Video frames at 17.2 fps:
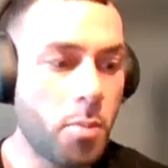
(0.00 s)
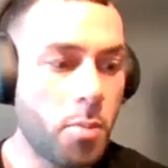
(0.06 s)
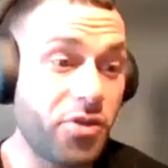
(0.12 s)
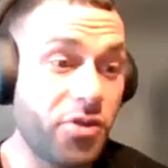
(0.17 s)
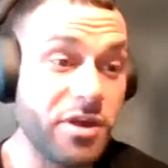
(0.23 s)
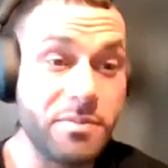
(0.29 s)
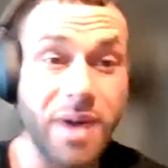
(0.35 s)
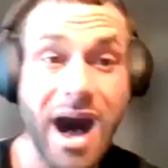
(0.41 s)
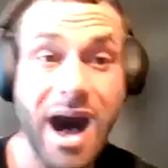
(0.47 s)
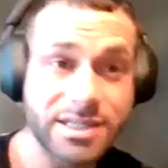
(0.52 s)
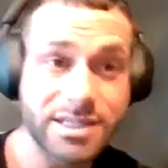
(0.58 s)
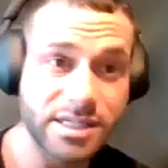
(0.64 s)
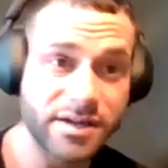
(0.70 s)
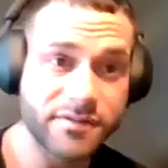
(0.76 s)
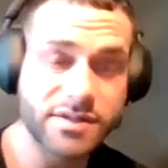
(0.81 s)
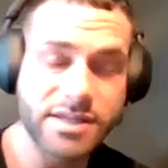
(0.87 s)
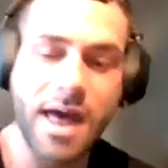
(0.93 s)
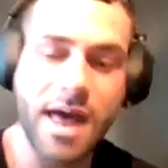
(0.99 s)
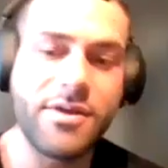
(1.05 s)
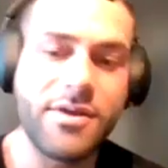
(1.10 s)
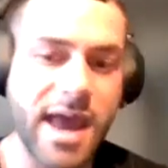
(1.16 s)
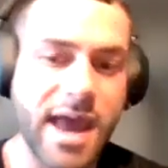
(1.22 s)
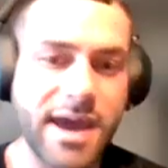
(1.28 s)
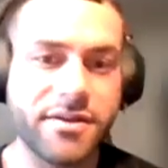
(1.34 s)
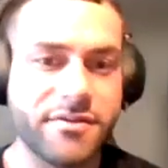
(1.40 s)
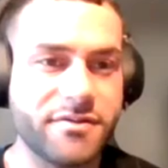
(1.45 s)
both the positives and the
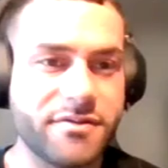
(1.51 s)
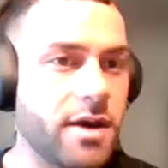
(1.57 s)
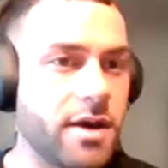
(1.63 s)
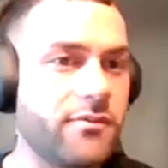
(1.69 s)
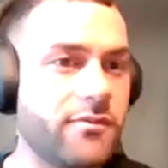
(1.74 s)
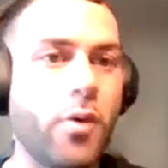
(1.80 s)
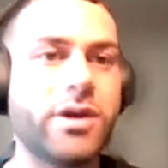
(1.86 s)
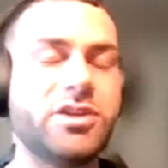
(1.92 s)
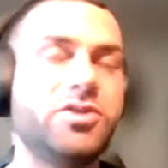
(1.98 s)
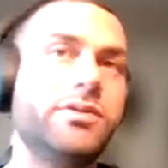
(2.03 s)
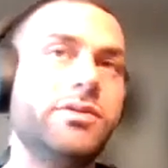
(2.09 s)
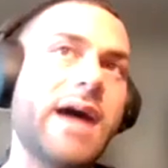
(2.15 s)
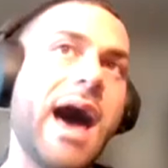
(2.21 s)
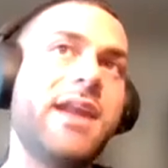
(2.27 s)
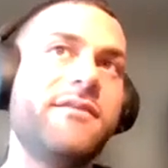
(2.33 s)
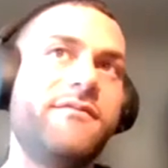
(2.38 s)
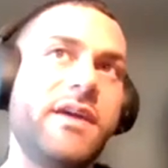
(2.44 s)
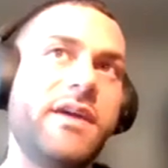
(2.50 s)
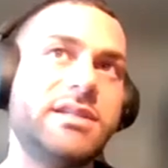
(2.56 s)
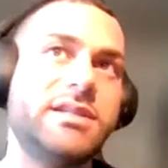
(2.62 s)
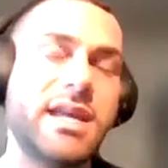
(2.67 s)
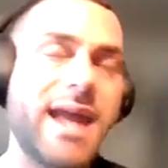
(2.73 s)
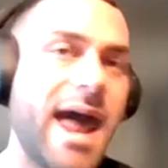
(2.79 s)
negatives of going into a dieting phase.